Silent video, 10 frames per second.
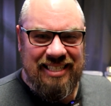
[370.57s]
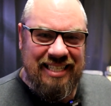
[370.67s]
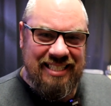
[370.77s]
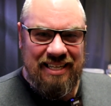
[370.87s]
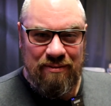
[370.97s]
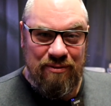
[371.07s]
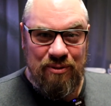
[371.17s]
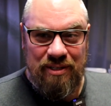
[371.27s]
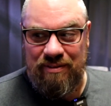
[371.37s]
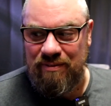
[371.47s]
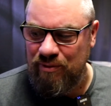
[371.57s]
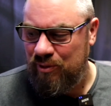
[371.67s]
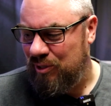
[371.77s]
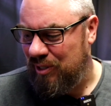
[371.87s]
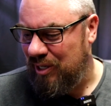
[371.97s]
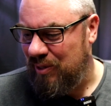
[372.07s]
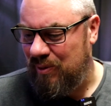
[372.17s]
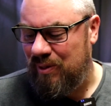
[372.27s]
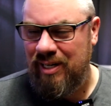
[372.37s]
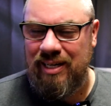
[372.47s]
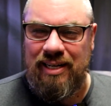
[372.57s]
you need to have a few different foods on the go.